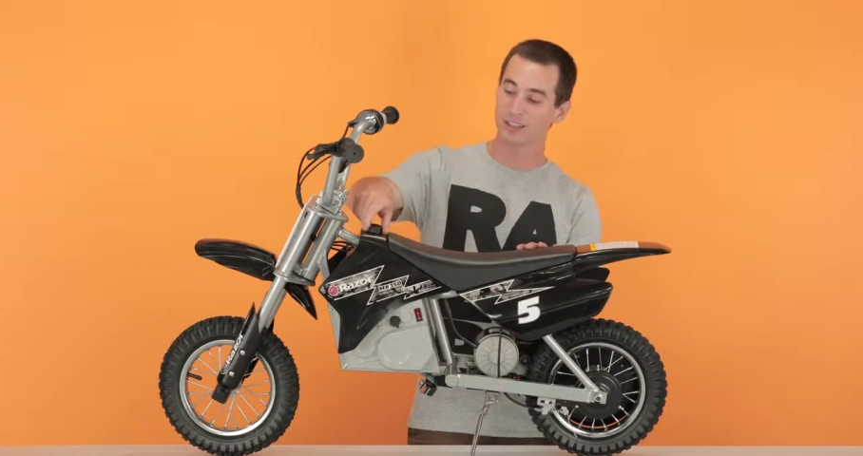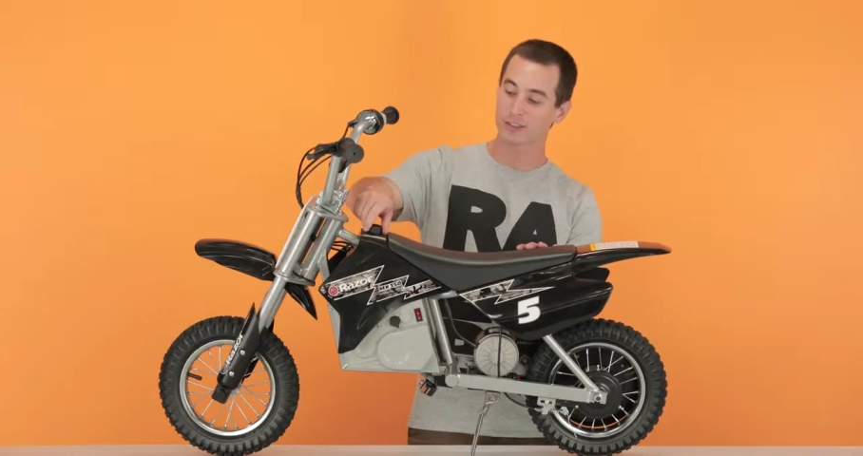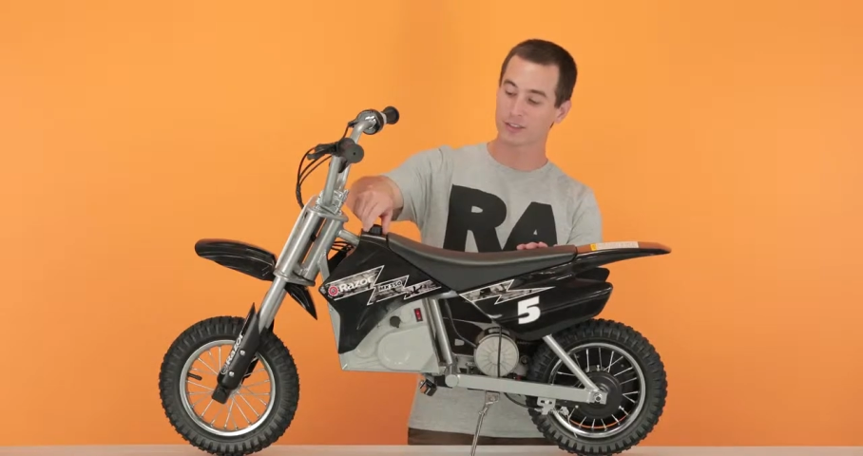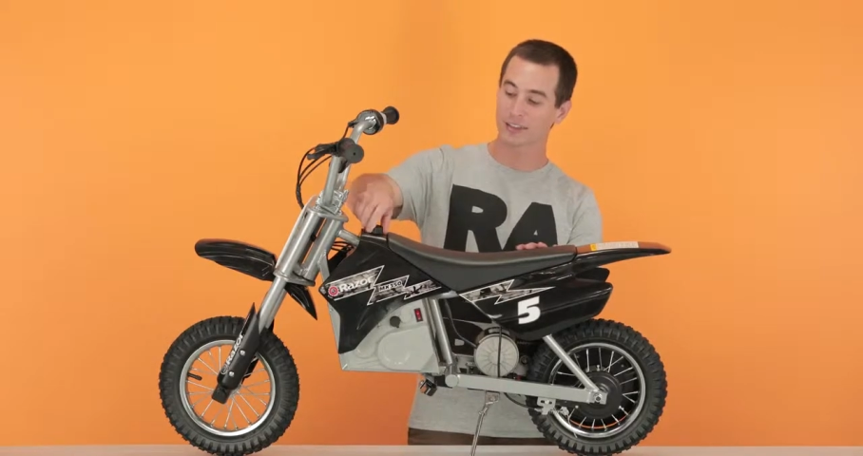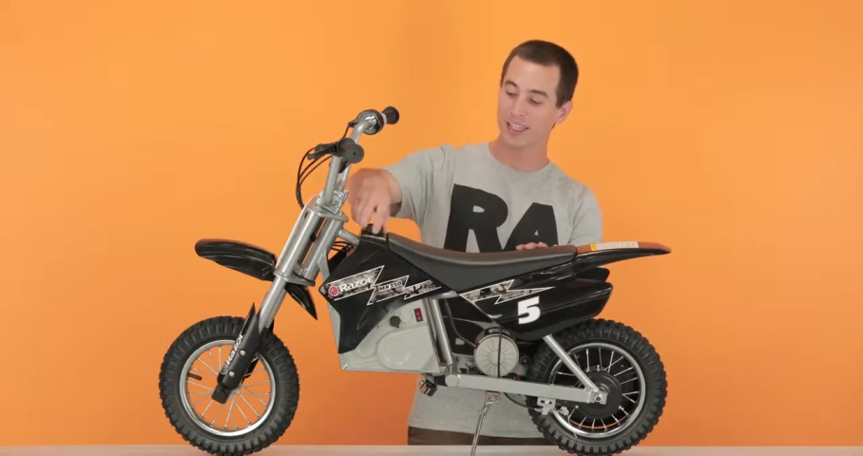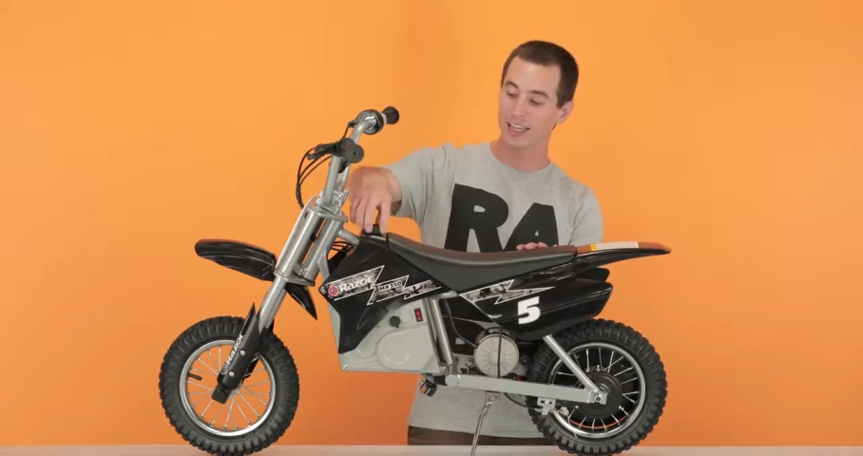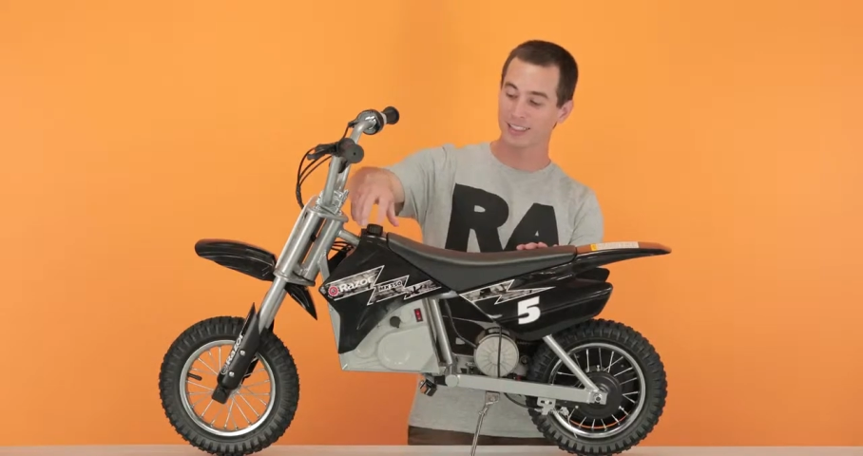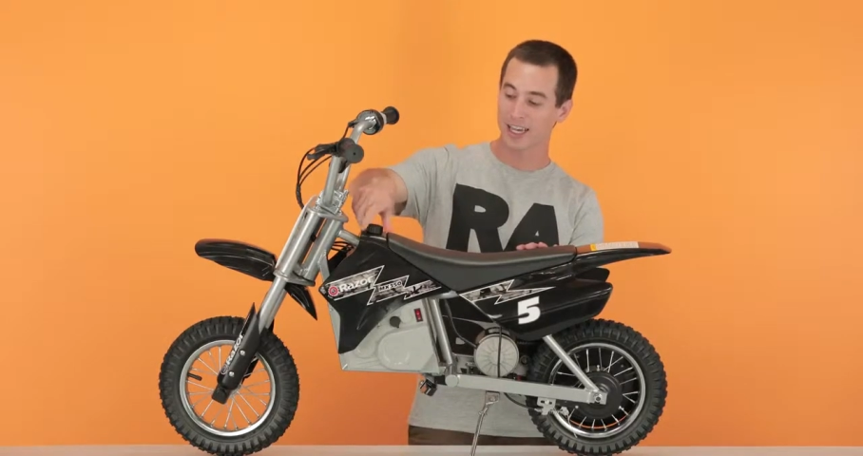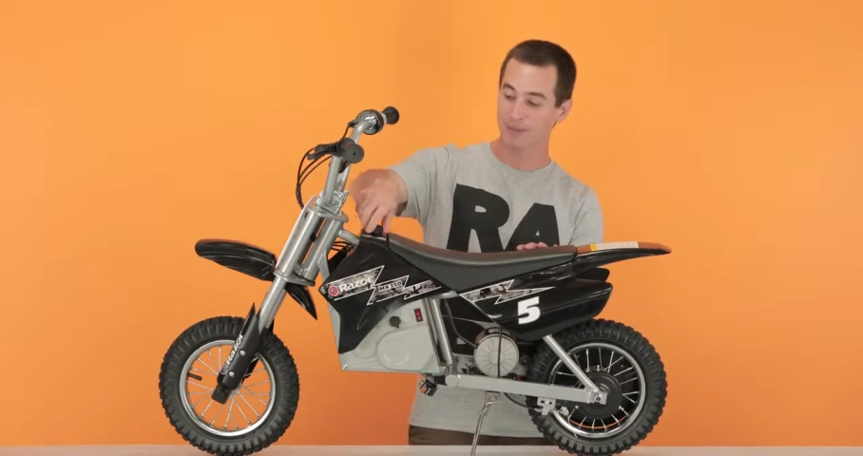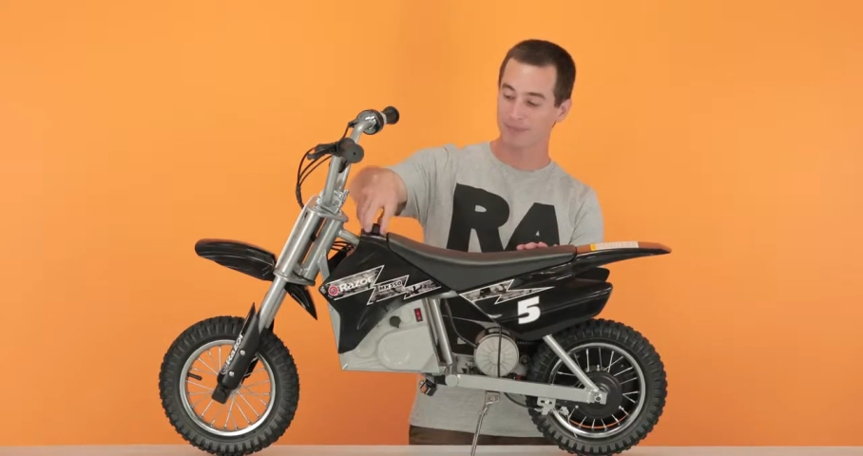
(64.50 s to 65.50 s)
unscrew the
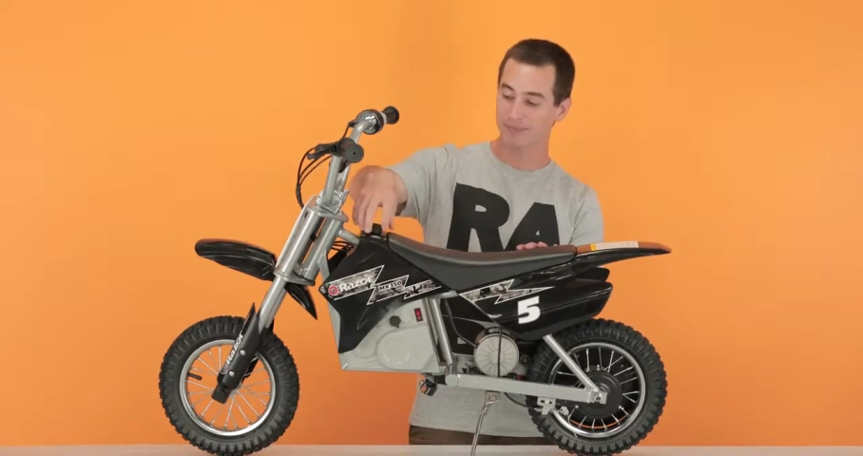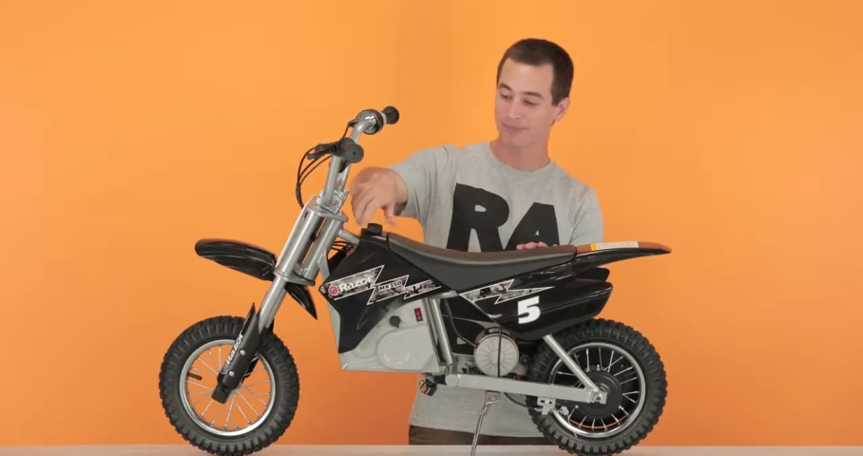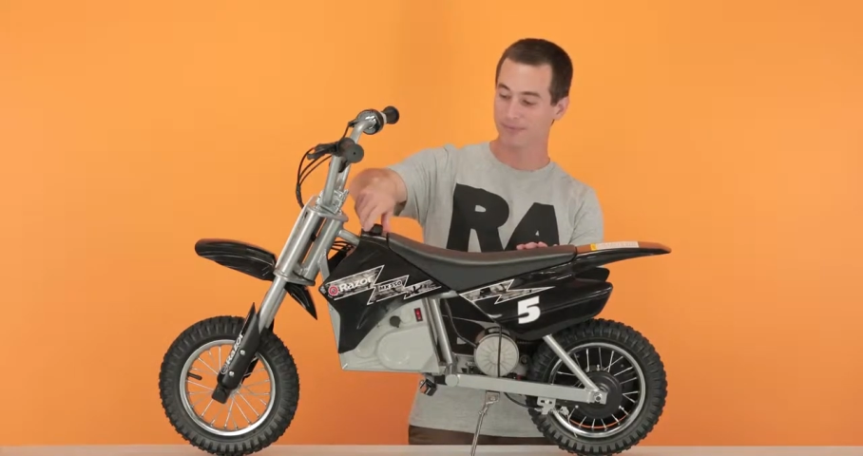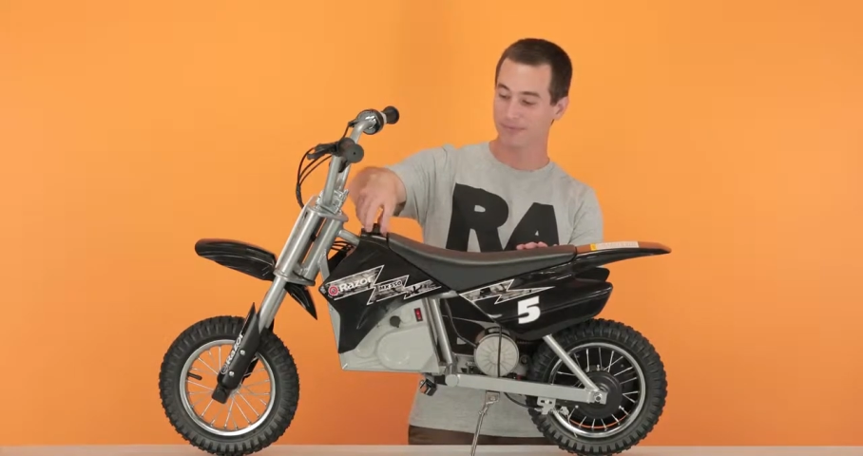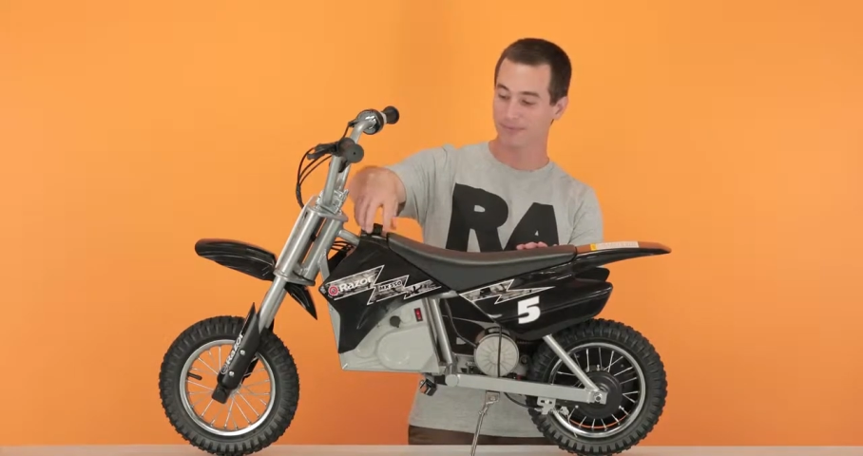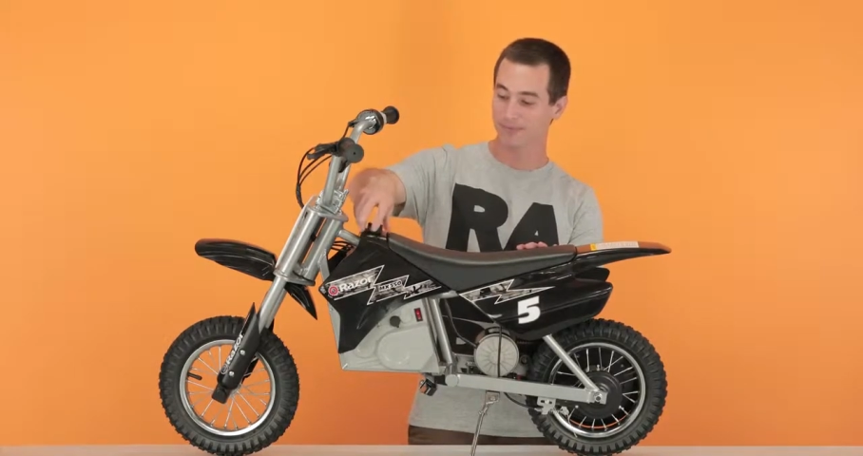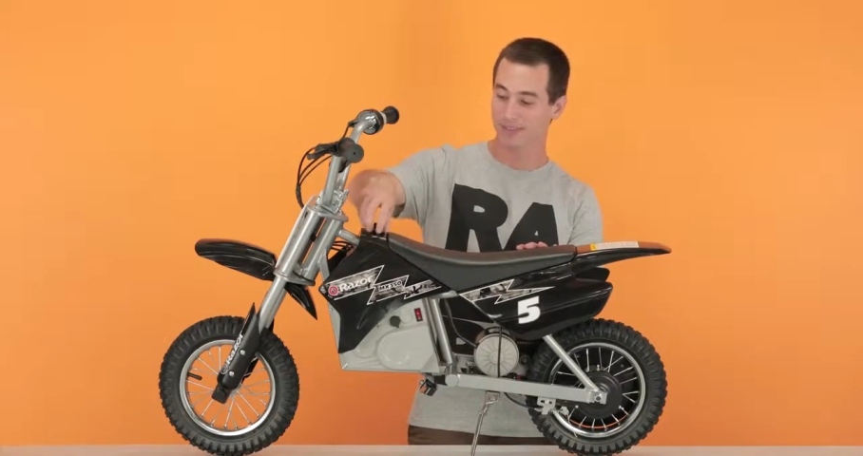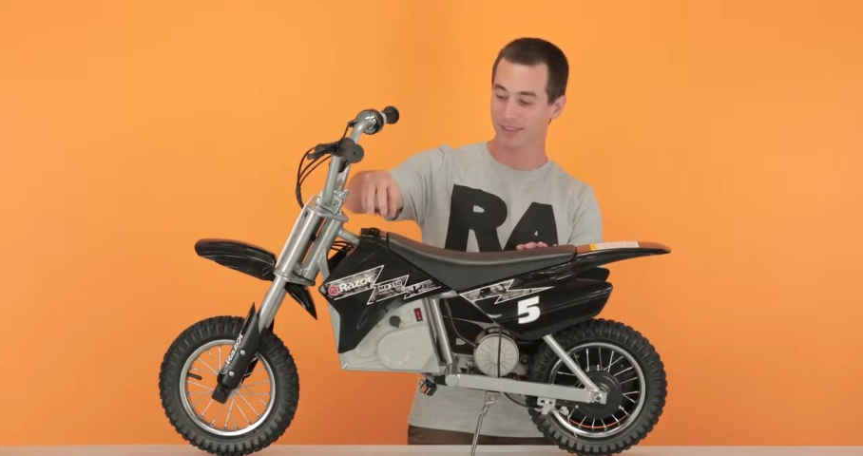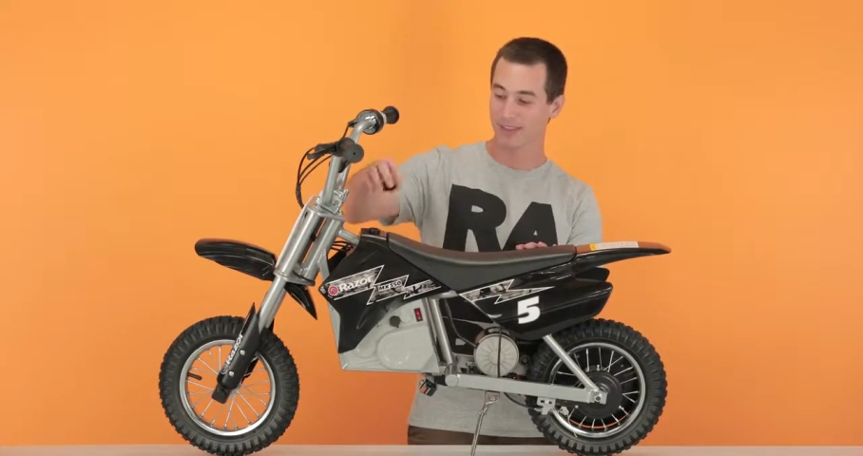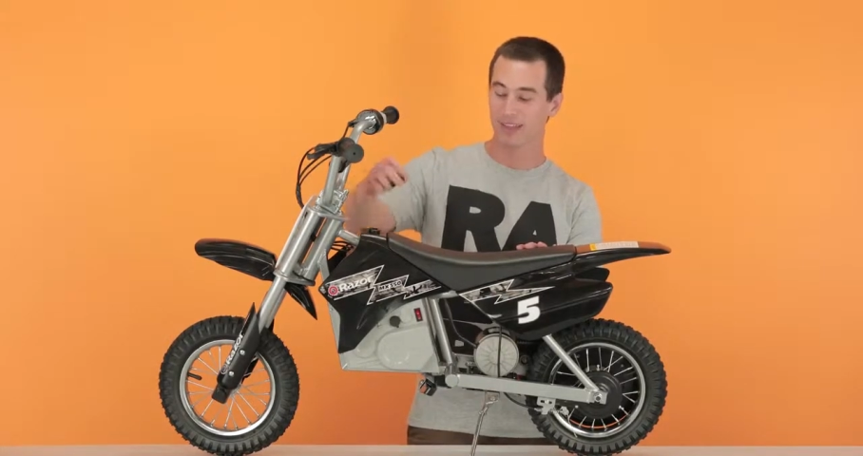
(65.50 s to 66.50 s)
gas cap,
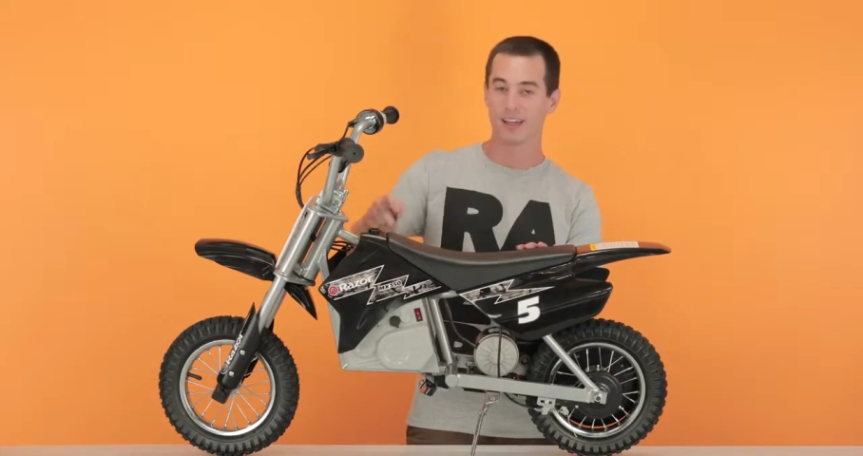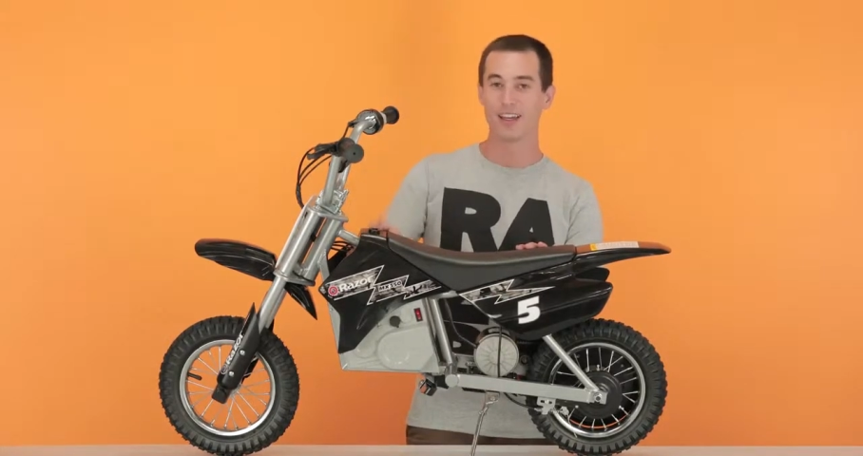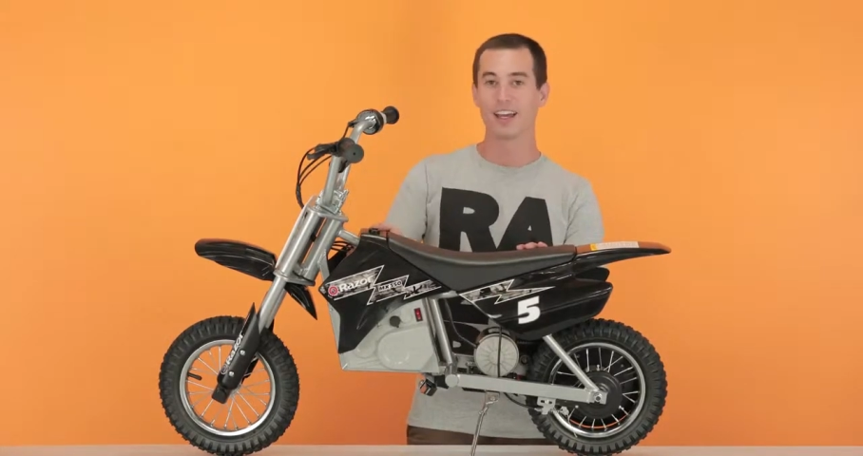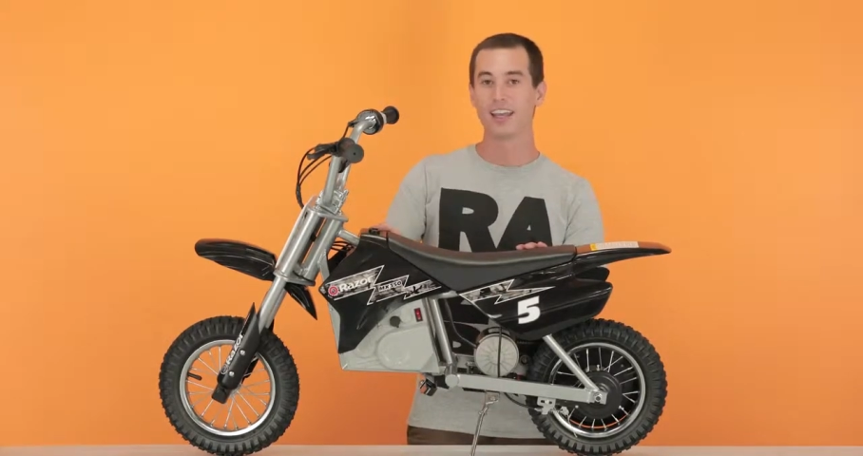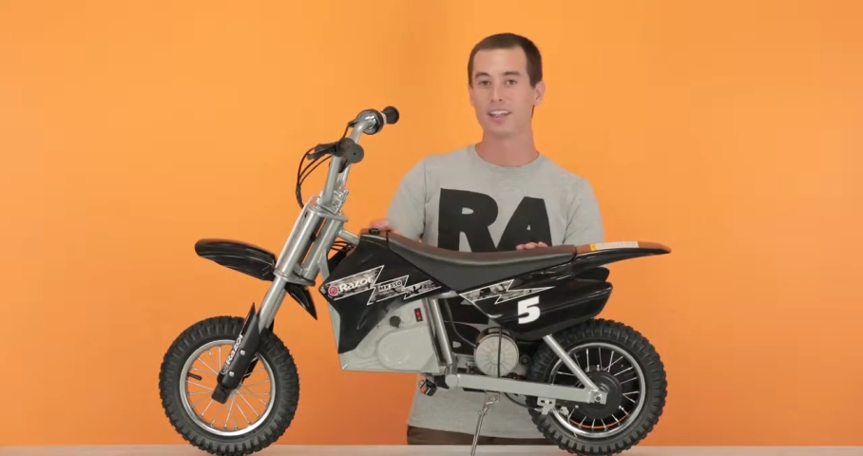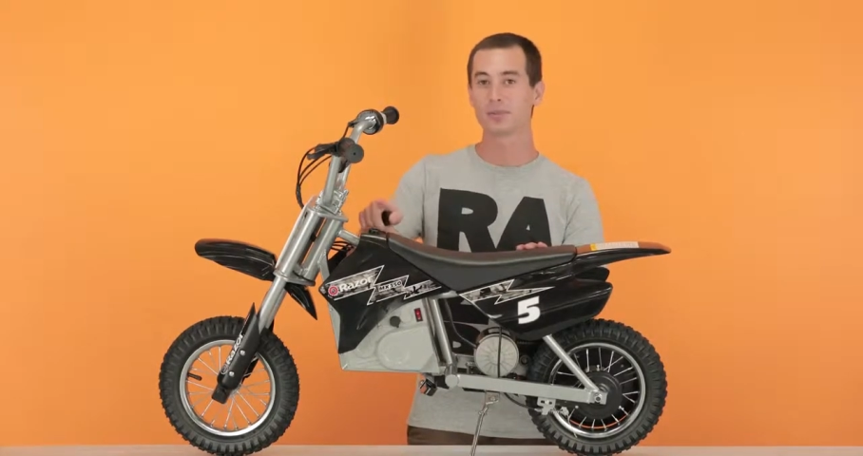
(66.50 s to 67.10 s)
and